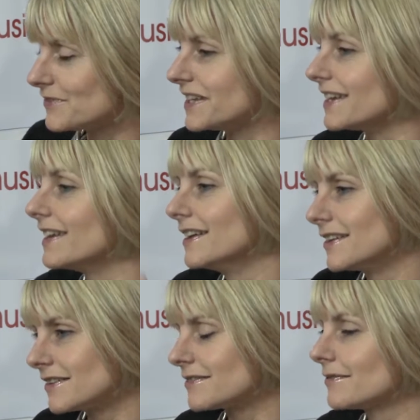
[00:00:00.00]
of tea,
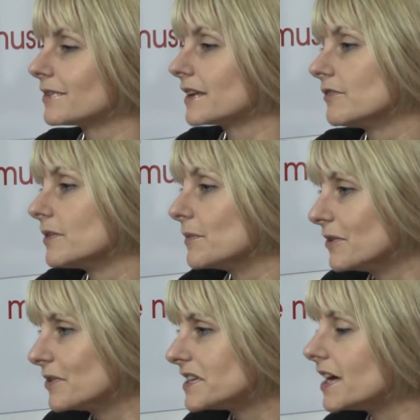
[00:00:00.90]
give them the
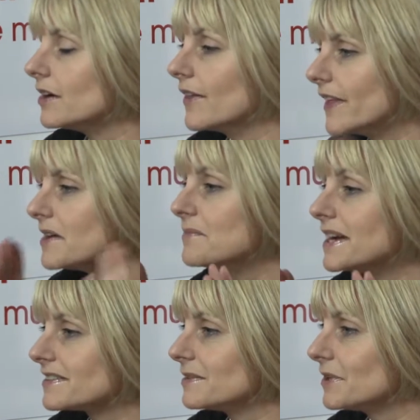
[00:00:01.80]
audio and they
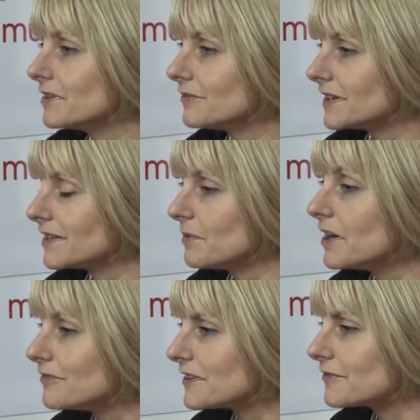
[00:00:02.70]
imagine the
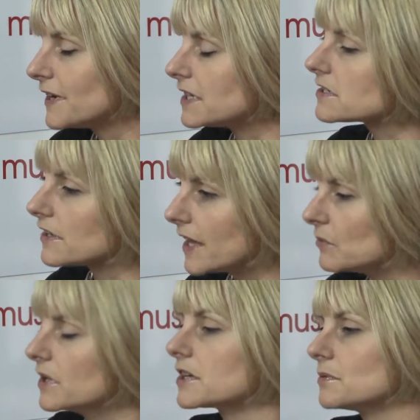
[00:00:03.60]
perfect face. So
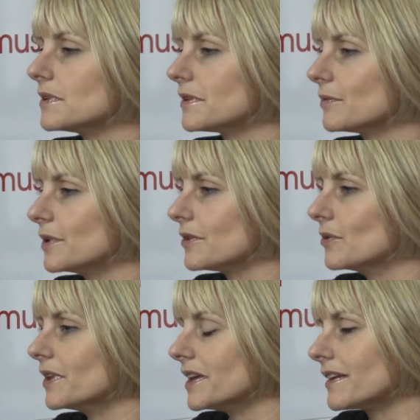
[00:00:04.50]
that works with
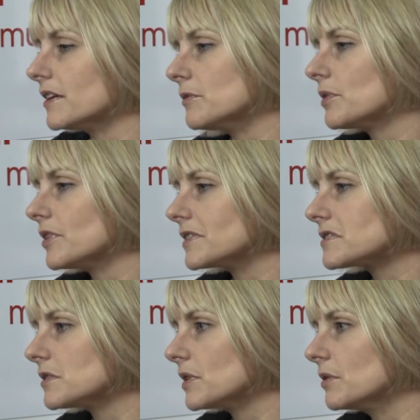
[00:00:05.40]
all the kind of
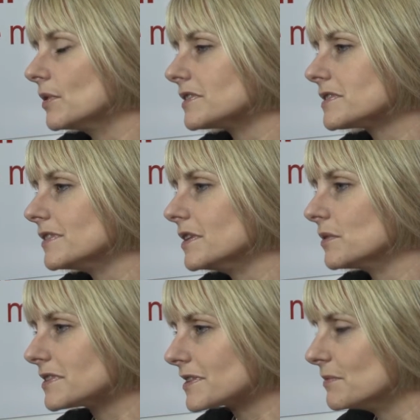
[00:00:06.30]
products that you want
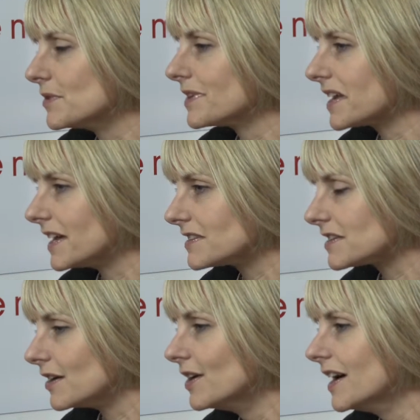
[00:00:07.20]
to communicate.
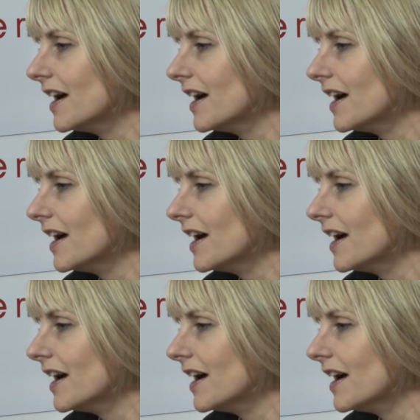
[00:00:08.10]
So